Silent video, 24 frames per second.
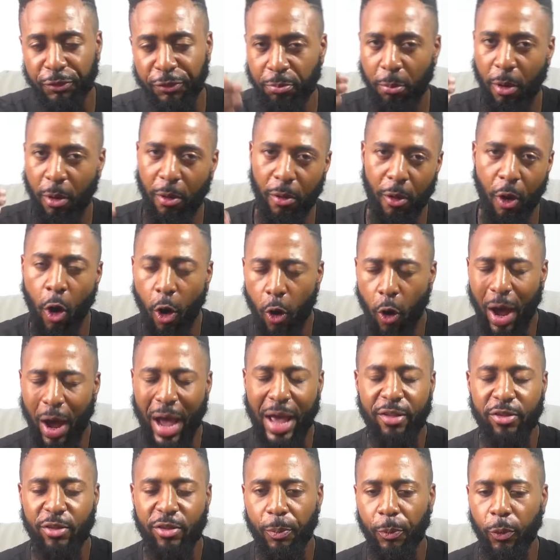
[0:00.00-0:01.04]
But how
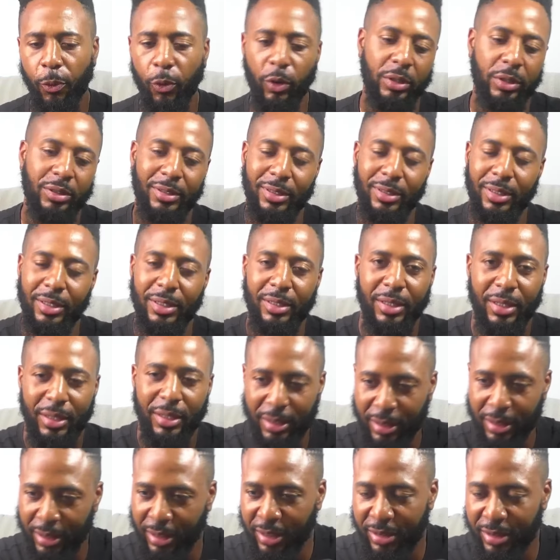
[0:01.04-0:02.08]
I support
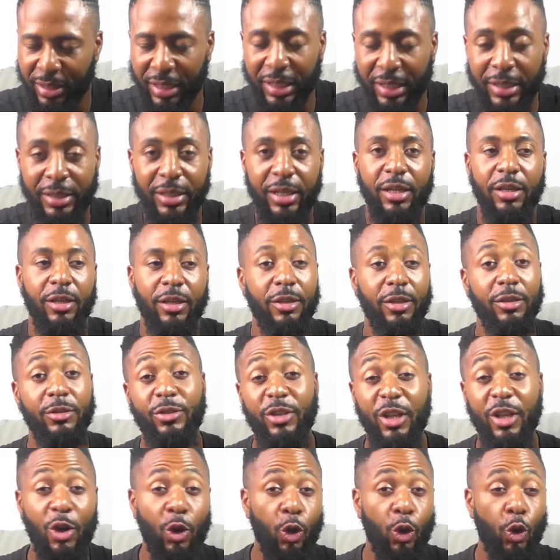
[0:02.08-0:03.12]
is in the
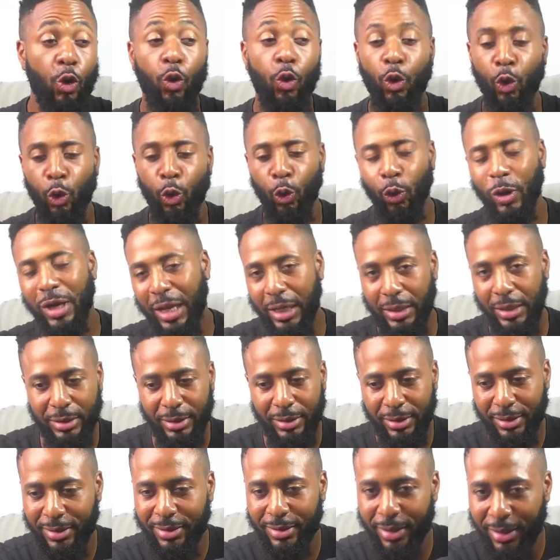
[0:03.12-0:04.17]
Lulu land.
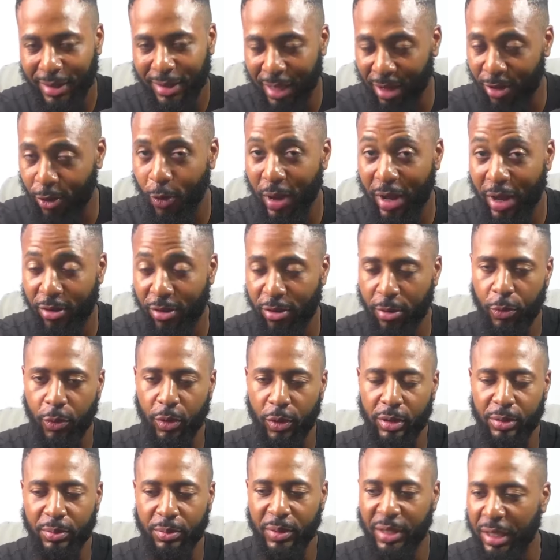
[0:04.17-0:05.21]
That's how I
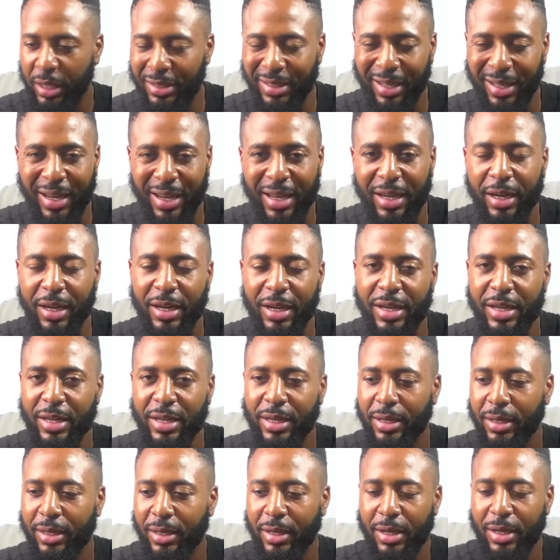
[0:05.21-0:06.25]
support, because at the end of the day,
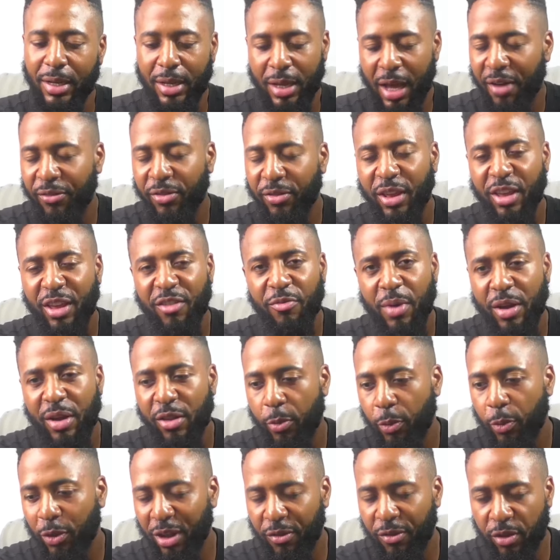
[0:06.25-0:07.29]
I have to give my
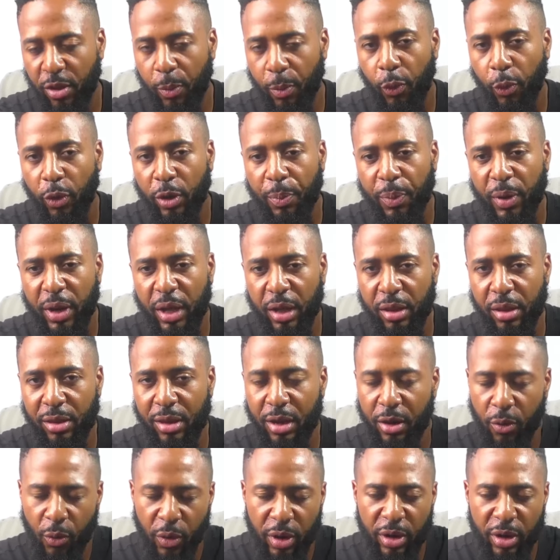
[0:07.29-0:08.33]
support. I have to support the players.
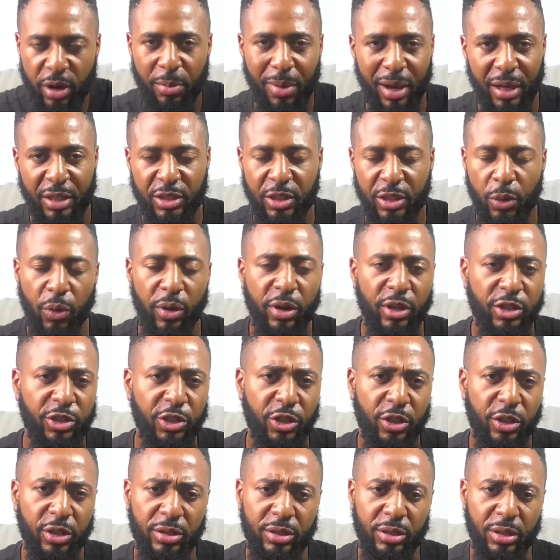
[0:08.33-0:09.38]
They are wearing the badge. They are wearing the
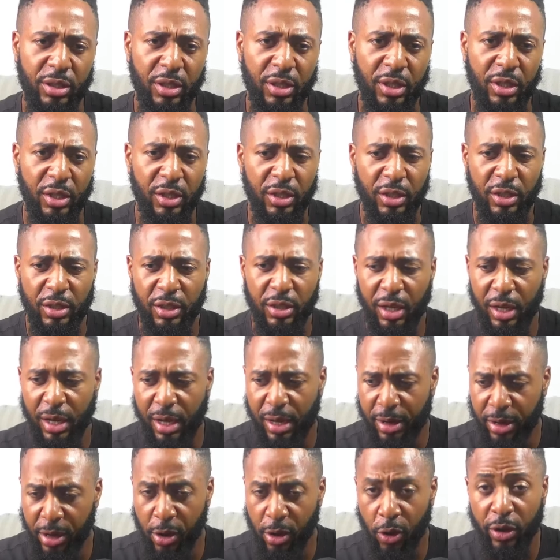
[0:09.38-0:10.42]
shirt.
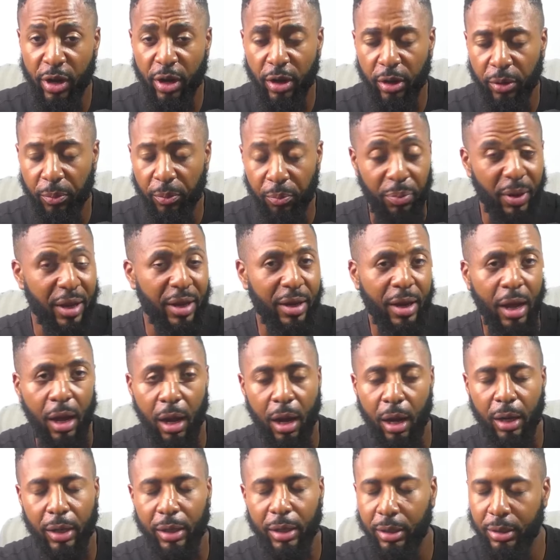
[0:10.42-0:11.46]
And they're out there playing
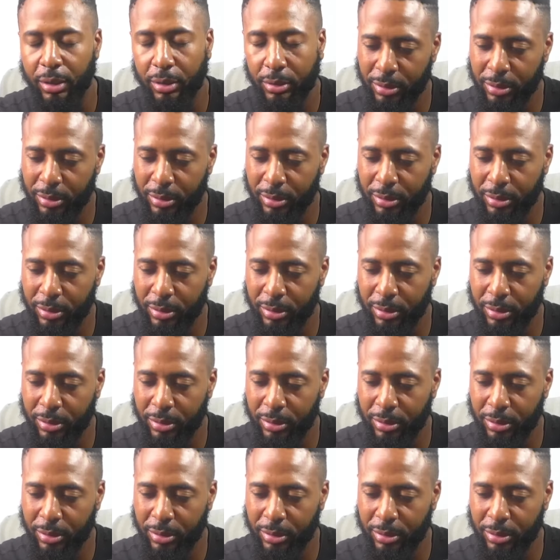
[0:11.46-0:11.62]
hard.